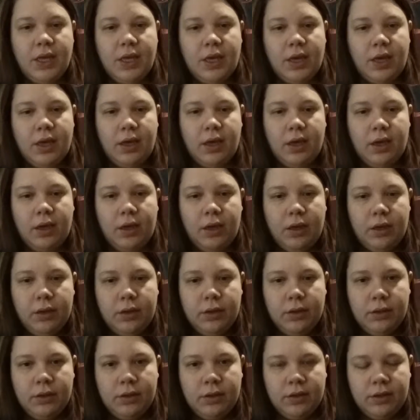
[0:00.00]
Okay,
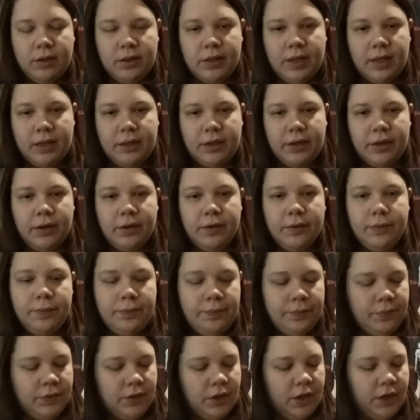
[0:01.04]
put that there.
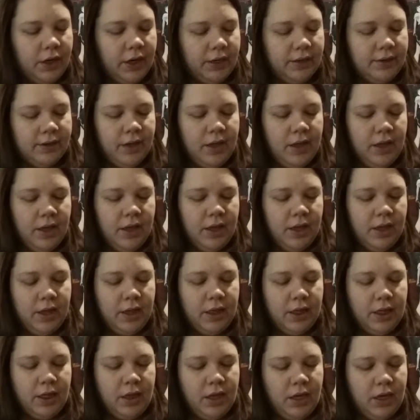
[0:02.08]
All right,
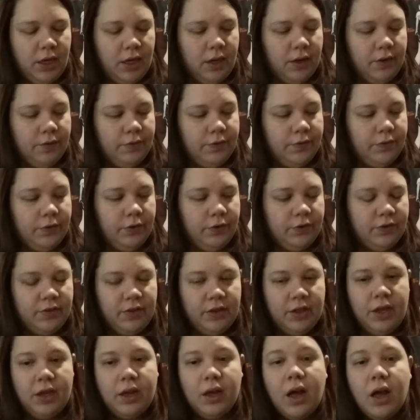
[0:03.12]
the first
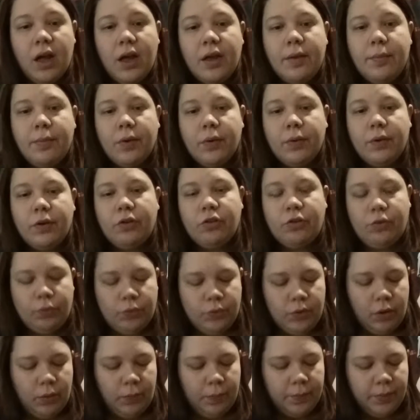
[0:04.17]
thing I'm going
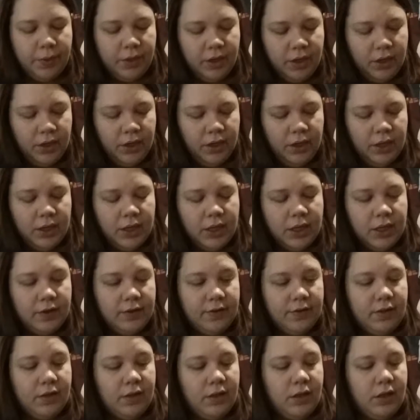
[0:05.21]
to open
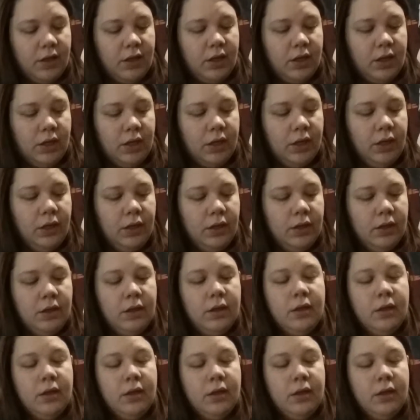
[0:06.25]
is the